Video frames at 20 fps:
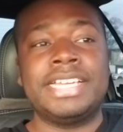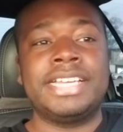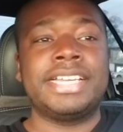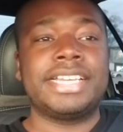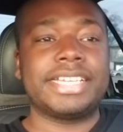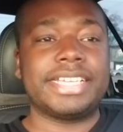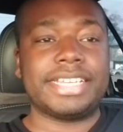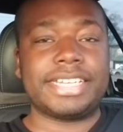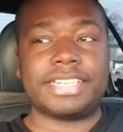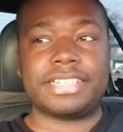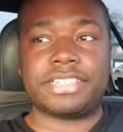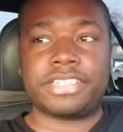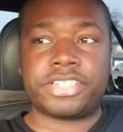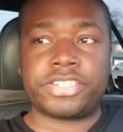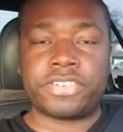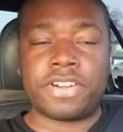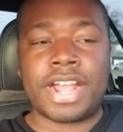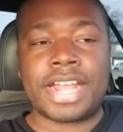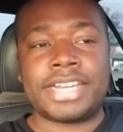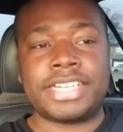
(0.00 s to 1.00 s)
getting the
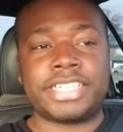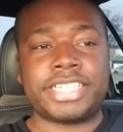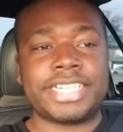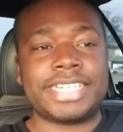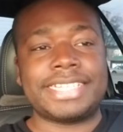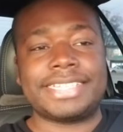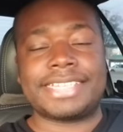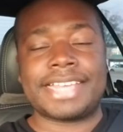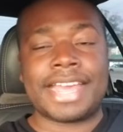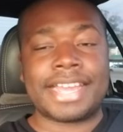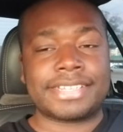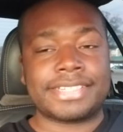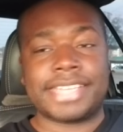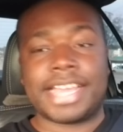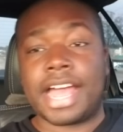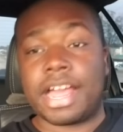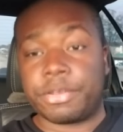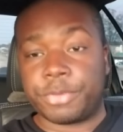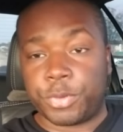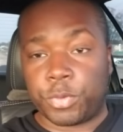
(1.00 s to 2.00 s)
strategy exactly
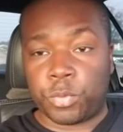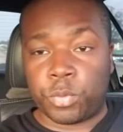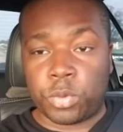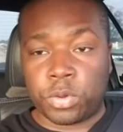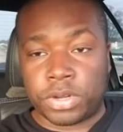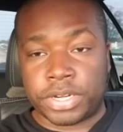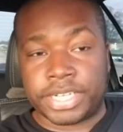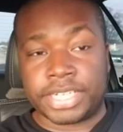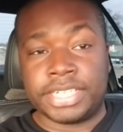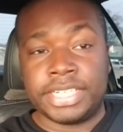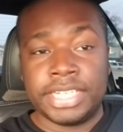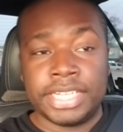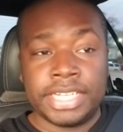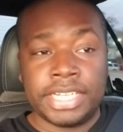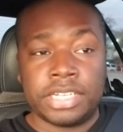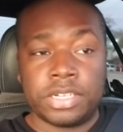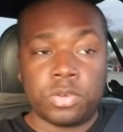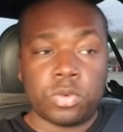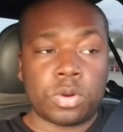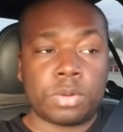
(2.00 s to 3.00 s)
how you want it.
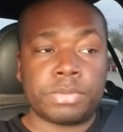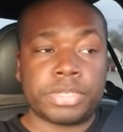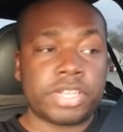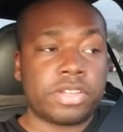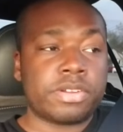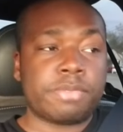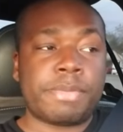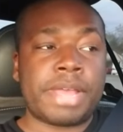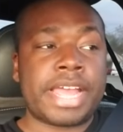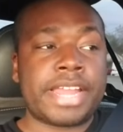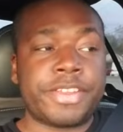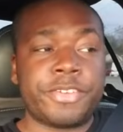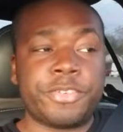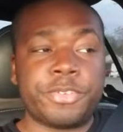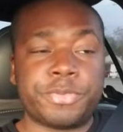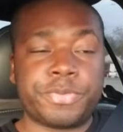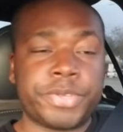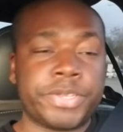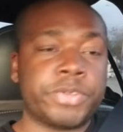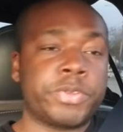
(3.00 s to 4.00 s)
Normally on a manual
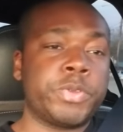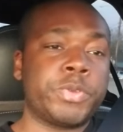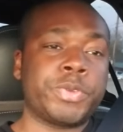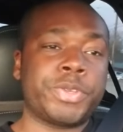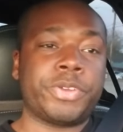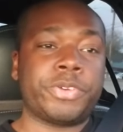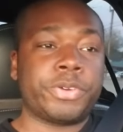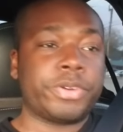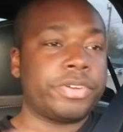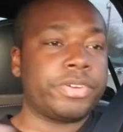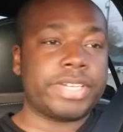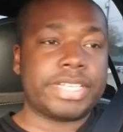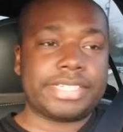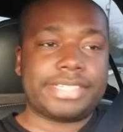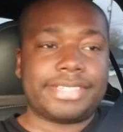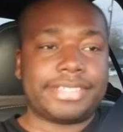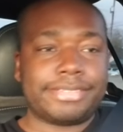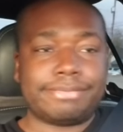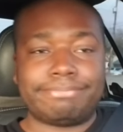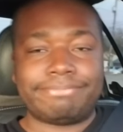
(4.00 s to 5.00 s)
vehicle, you're going
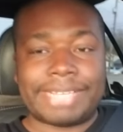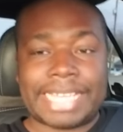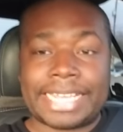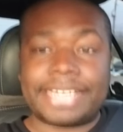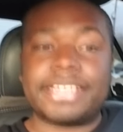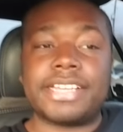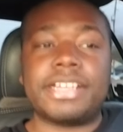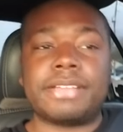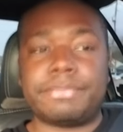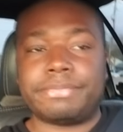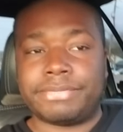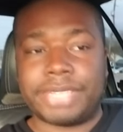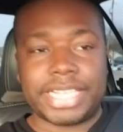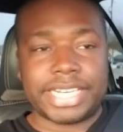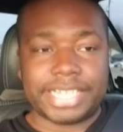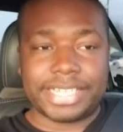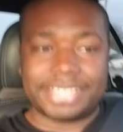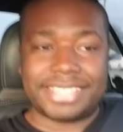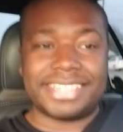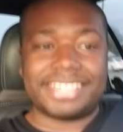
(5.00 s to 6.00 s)
to end up
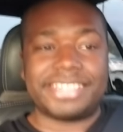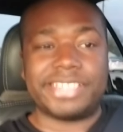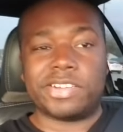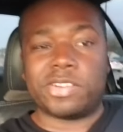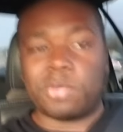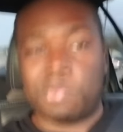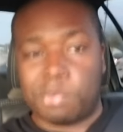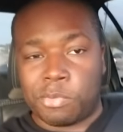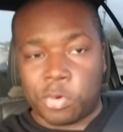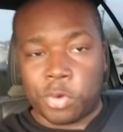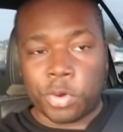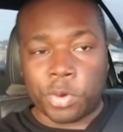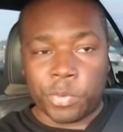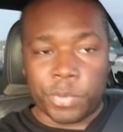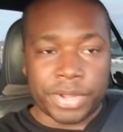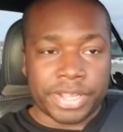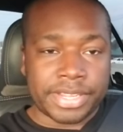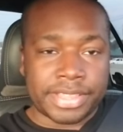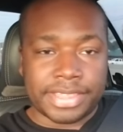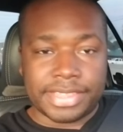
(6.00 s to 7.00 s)
needing to deal more
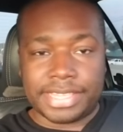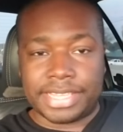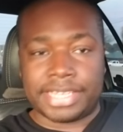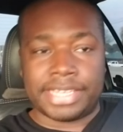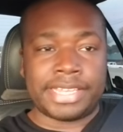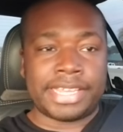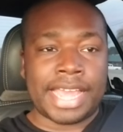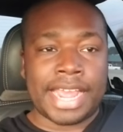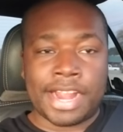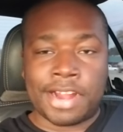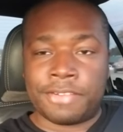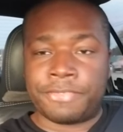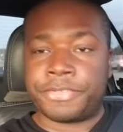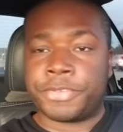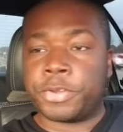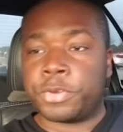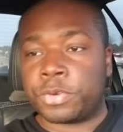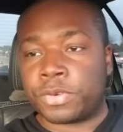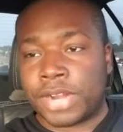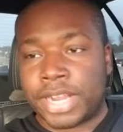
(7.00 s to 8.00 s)
with the
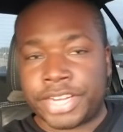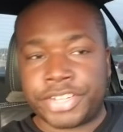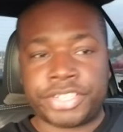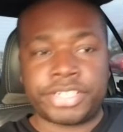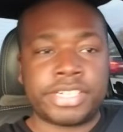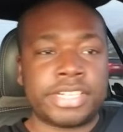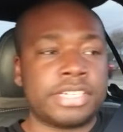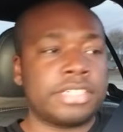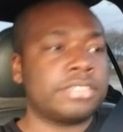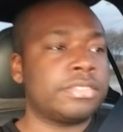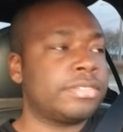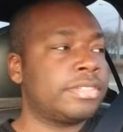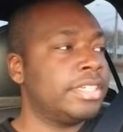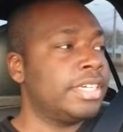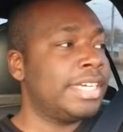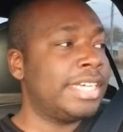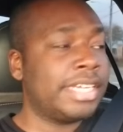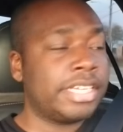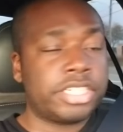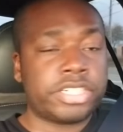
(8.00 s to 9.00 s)
air-fuel ratios,
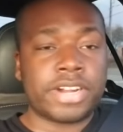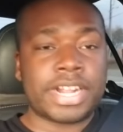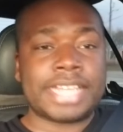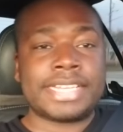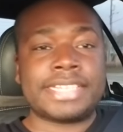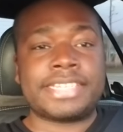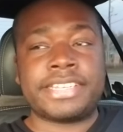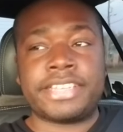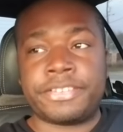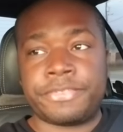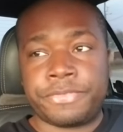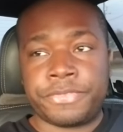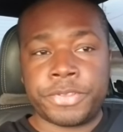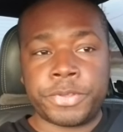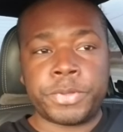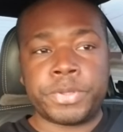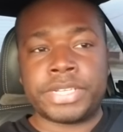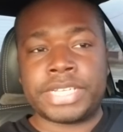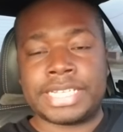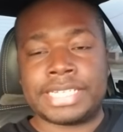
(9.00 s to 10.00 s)
transient
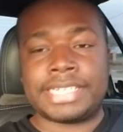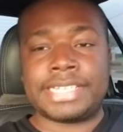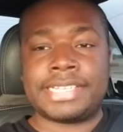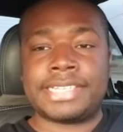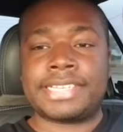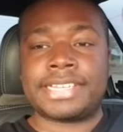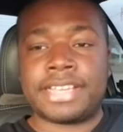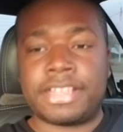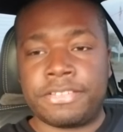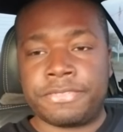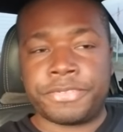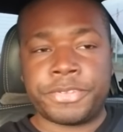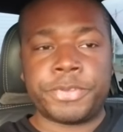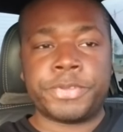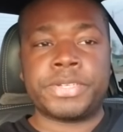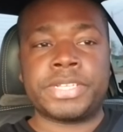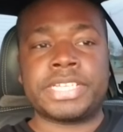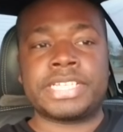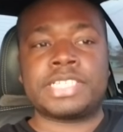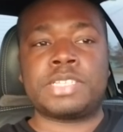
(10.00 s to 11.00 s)
fueling, decel
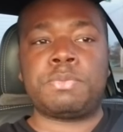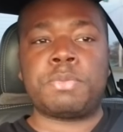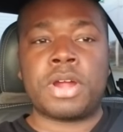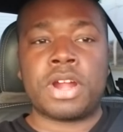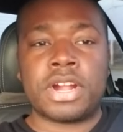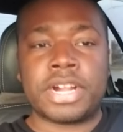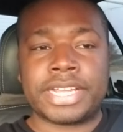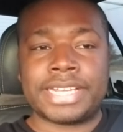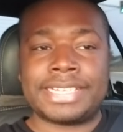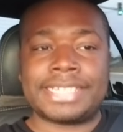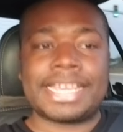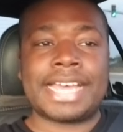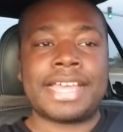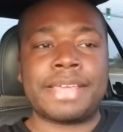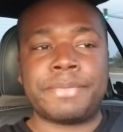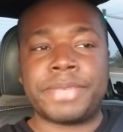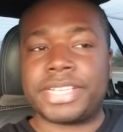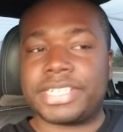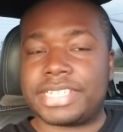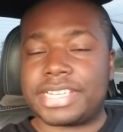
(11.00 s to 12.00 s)
fueling, spark, and
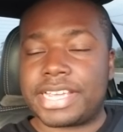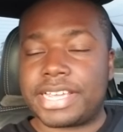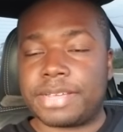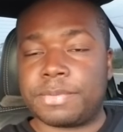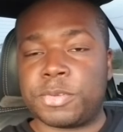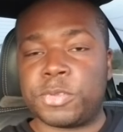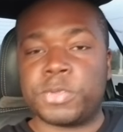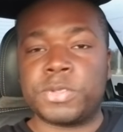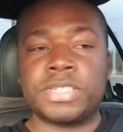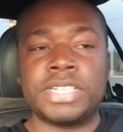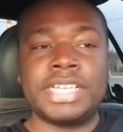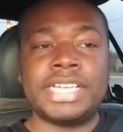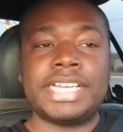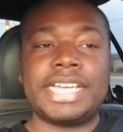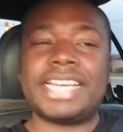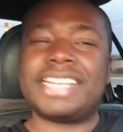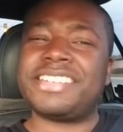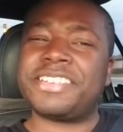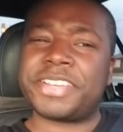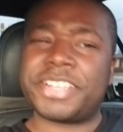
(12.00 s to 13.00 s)
timing tables.
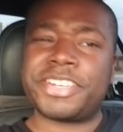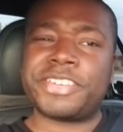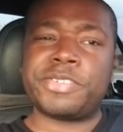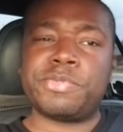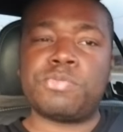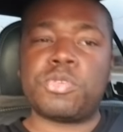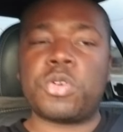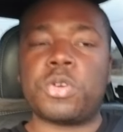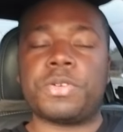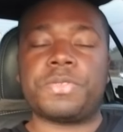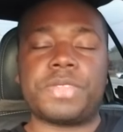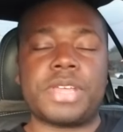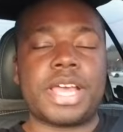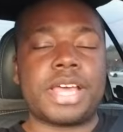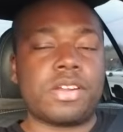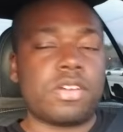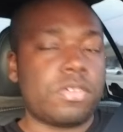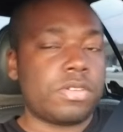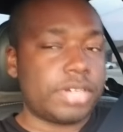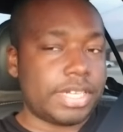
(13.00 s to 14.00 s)
And you can do more of
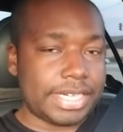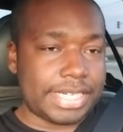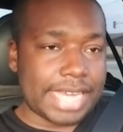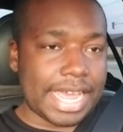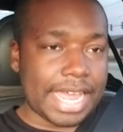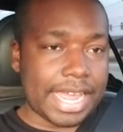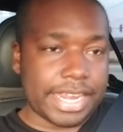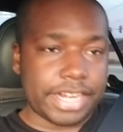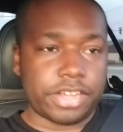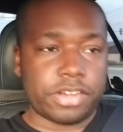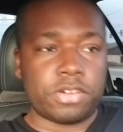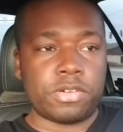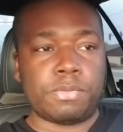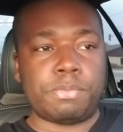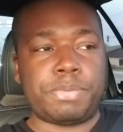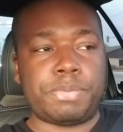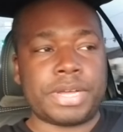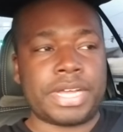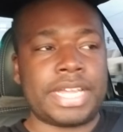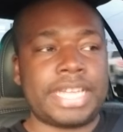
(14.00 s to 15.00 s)
that on a
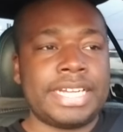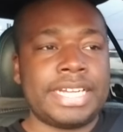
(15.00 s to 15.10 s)
dyno, but